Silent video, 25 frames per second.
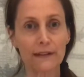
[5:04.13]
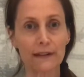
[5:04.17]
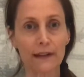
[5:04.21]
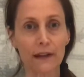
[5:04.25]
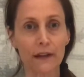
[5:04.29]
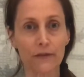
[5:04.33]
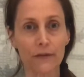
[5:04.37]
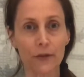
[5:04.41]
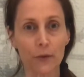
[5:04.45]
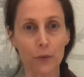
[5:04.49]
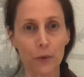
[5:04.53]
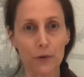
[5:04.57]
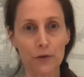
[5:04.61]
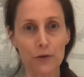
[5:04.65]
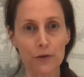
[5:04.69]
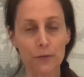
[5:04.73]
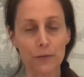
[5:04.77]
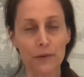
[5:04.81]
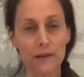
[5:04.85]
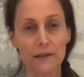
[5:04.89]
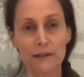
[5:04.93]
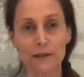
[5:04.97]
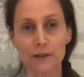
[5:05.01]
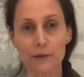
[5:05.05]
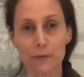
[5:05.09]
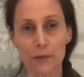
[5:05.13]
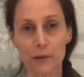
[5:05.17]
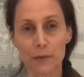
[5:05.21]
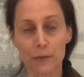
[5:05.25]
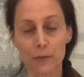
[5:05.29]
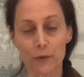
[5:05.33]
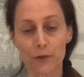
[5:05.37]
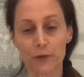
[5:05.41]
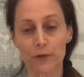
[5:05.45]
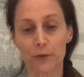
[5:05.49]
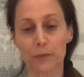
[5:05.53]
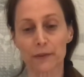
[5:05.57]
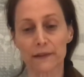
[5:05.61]
if you want to be a little bit more
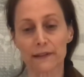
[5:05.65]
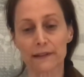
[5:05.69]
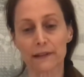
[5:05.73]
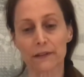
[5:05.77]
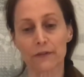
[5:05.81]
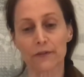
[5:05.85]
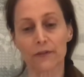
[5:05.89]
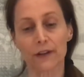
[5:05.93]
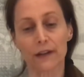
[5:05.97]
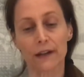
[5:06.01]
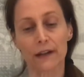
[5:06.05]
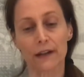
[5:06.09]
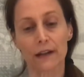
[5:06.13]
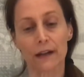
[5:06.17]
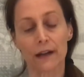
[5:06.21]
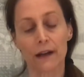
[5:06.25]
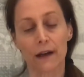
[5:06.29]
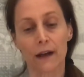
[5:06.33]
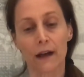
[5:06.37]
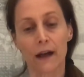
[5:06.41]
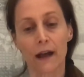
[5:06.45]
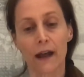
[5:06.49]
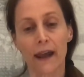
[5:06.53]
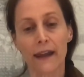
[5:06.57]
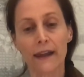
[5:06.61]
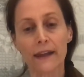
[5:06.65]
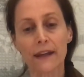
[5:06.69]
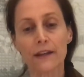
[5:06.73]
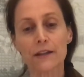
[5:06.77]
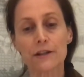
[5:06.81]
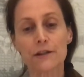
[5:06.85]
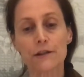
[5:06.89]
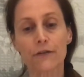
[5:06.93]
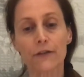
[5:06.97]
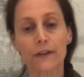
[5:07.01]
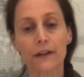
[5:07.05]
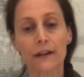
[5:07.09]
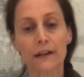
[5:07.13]
specific, each
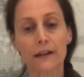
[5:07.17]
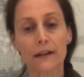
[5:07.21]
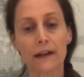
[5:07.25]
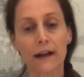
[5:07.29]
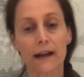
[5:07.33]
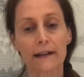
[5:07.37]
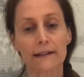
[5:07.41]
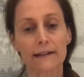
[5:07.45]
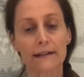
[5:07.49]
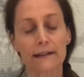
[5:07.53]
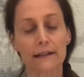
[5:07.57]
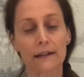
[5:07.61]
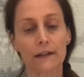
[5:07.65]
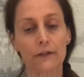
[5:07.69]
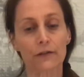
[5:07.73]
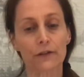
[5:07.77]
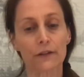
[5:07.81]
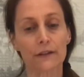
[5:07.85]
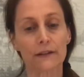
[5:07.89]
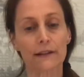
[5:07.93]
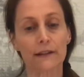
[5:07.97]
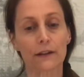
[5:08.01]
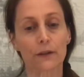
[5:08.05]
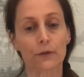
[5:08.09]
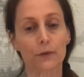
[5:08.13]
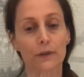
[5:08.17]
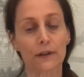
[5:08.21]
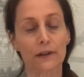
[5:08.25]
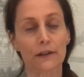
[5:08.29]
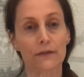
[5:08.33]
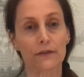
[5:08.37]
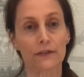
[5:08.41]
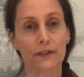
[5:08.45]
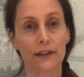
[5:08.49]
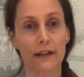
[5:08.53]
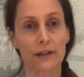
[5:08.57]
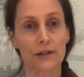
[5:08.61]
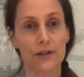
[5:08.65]
finger has a different degree of
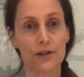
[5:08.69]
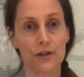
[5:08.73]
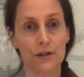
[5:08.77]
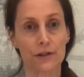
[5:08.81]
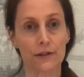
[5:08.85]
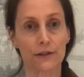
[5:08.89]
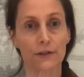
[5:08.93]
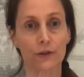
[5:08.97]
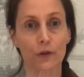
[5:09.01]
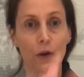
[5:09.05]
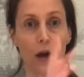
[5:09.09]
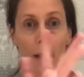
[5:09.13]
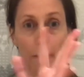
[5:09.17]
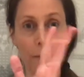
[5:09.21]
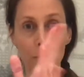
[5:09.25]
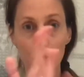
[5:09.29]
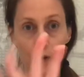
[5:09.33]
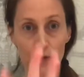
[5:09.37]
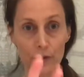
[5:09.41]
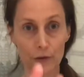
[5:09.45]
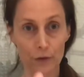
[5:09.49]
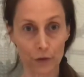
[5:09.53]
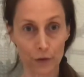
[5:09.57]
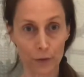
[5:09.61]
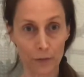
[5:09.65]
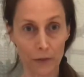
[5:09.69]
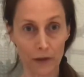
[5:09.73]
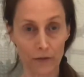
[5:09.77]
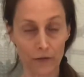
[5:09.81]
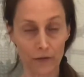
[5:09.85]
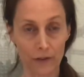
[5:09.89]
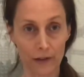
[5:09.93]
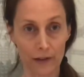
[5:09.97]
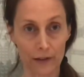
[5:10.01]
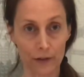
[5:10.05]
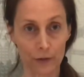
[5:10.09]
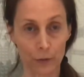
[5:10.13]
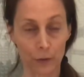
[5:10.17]
tension, so I'm going to do my
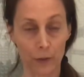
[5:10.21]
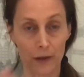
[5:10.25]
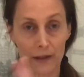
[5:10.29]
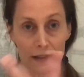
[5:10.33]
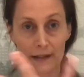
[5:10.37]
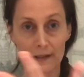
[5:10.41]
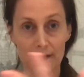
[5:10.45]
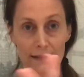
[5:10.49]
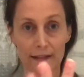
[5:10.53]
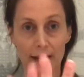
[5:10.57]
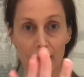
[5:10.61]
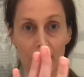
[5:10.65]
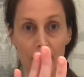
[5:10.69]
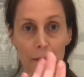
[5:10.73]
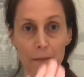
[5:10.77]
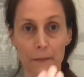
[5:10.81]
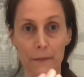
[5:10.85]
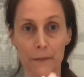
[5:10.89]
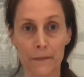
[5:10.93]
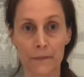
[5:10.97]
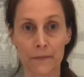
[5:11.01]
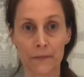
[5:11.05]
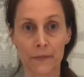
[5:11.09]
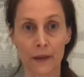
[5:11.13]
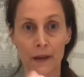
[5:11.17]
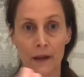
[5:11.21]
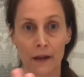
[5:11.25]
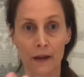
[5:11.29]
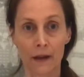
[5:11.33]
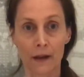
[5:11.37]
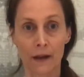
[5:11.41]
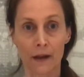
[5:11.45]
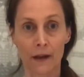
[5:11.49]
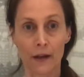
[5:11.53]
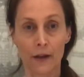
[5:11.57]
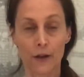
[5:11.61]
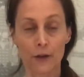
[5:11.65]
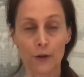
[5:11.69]
fingers one at a time.
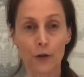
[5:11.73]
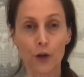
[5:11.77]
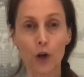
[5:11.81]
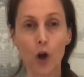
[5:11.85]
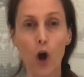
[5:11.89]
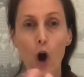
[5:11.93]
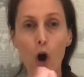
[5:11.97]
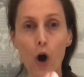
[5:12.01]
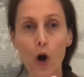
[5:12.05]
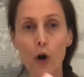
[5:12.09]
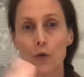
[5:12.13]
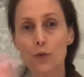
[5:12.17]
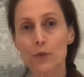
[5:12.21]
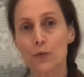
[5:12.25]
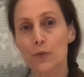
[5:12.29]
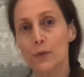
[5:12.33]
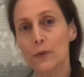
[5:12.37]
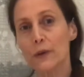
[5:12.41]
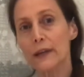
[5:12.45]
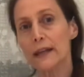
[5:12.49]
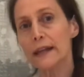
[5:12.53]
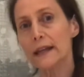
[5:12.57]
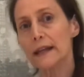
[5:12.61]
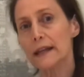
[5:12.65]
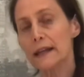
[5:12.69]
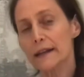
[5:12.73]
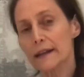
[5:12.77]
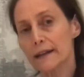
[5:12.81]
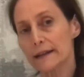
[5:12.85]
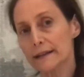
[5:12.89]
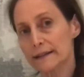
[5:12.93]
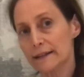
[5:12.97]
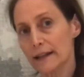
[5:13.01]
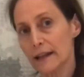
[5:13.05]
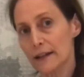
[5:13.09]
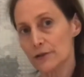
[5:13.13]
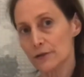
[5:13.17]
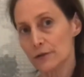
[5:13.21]
You can't really
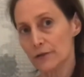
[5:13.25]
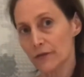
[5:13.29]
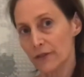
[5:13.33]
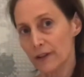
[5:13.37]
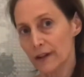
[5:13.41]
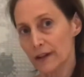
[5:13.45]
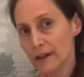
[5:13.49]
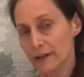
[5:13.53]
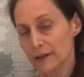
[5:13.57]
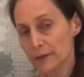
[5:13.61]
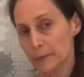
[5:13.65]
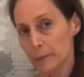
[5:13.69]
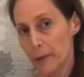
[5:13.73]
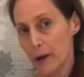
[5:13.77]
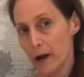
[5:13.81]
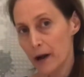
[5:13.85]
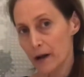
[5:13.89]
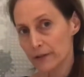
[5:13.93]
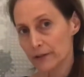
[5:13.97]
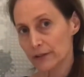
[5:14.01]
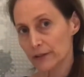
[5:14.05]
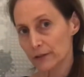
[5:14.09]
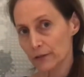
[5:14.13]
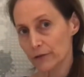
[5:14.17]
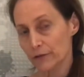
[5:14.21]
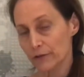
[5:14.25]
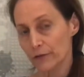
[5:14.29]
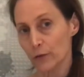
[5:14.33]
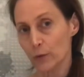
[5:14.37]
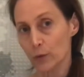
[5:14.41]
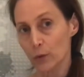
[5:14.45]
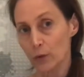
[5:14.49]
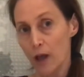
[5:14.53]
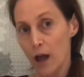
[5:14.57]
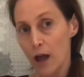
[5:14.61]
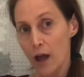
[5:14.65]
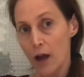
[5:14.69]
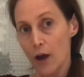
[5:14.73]
extend your fingers past the full
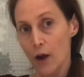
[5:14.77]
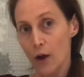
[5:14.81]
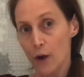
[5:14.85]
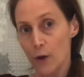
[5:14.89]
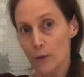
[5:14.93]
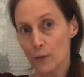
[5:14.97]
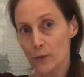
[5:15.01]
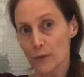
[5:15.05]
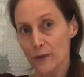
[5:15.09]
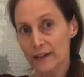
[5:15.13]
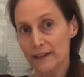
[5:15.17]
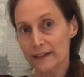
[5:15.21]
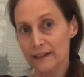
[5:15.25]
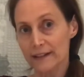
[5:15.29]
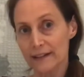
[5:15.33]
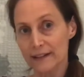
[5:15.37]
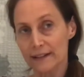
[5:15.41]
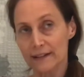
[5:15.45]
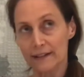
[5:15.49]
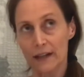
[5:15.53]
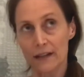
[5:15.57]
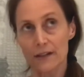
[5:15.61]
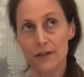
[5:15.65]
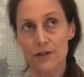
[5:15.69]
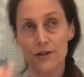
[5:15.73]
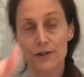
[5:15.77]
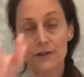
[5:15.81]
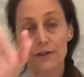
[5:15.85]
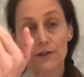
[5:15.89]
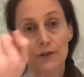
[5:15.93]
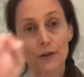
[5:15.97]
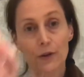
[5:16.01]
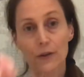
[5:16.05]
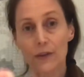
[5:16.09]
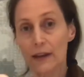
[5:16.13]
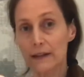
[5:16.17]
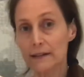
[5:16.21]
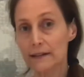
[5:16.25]
wrist extension, so
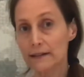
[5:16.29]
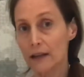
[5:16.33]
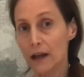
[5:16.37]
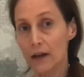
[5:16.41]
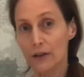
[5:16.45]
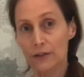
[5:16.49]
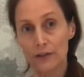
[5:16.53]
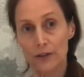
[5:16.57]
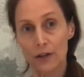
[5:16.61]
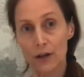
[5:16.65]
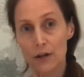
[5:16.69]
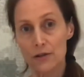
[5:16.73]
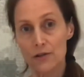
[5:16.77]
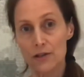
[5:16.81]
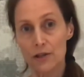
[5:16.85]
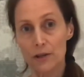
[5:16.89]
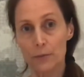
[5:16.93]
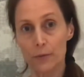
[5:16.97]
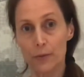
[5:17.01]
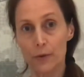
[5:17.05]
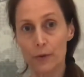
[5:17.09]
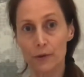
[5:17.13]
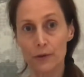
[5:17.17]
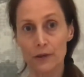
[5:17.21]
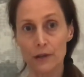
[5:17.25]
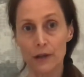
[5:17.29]
that's our starting point.